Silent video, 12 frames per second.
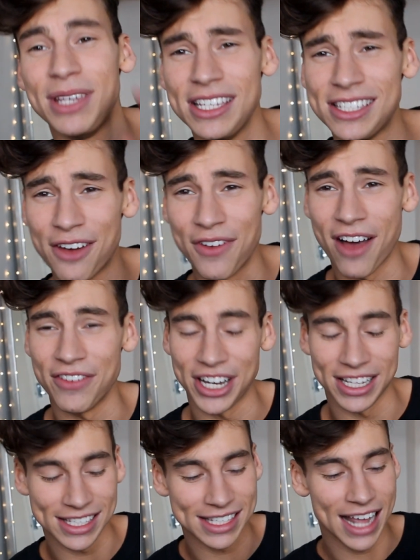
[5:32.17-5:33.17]
piece of
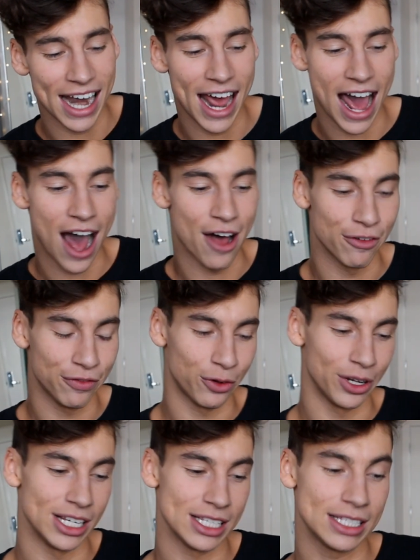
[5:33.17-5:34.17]
evidence that I have
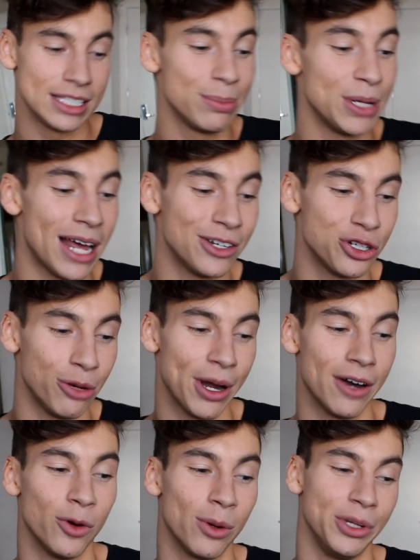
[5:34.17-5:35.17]
for this potential
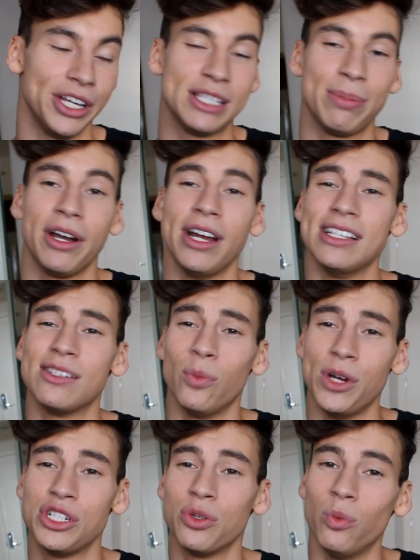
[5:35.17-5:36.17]
paranormal experience,
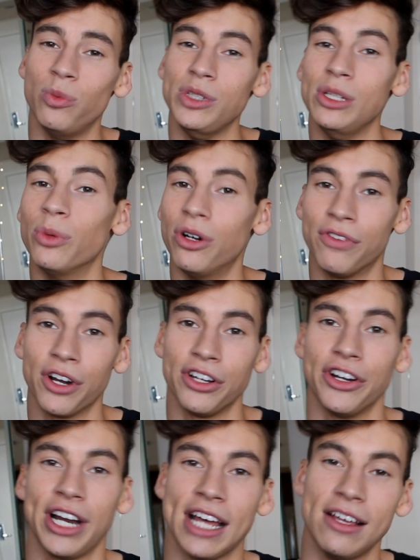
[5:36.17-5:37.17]
which we will
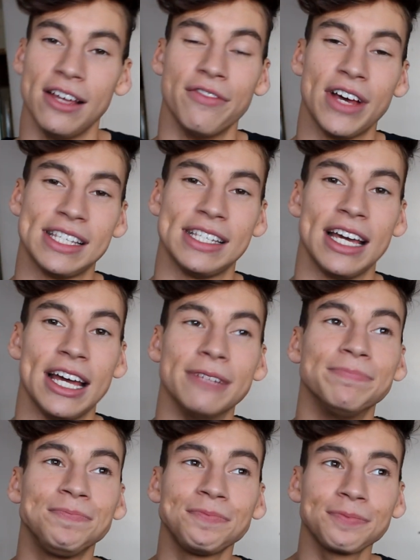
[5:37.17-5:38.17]
further
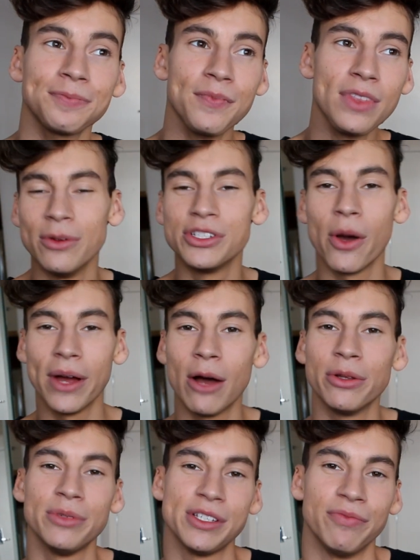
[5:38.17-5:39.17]
investigate. I was going
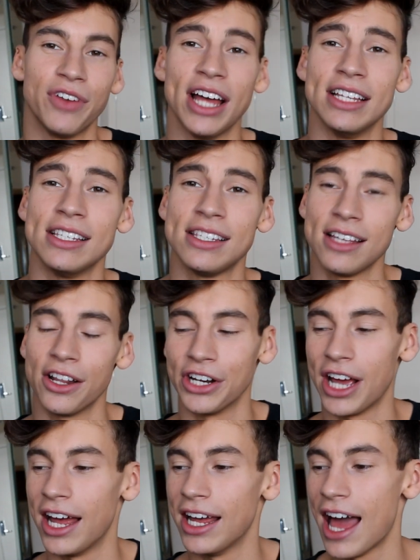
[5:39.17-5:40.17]
out with some friends the other
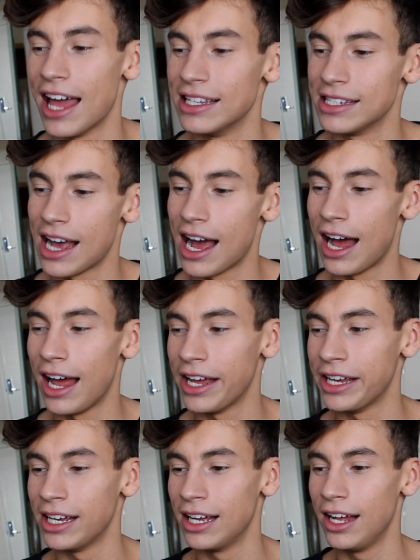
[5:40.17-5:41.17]
day, and
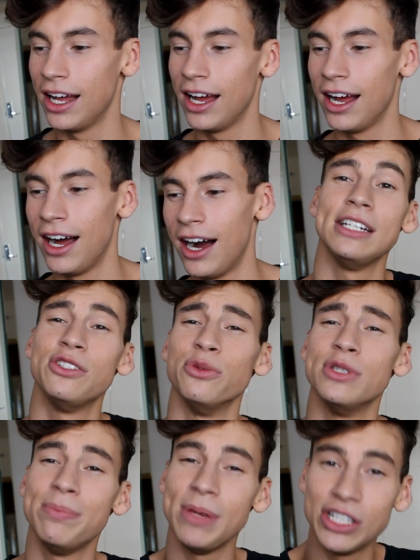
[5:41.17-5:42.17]
I was listening
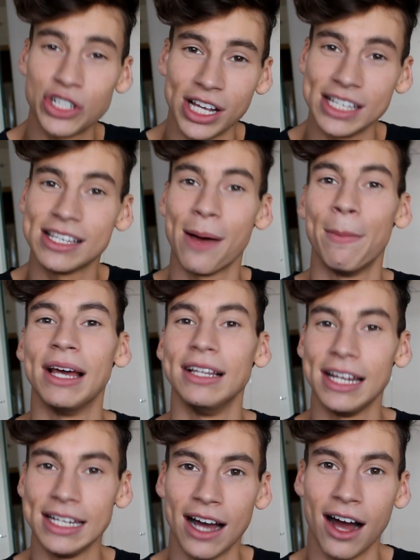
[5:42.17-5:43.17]
to Speechless by
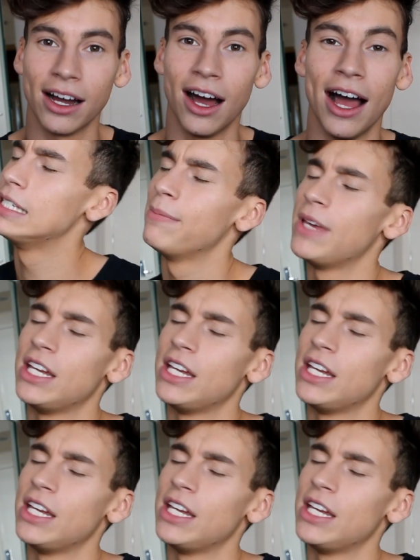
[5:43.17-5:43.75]
Lady Gaga.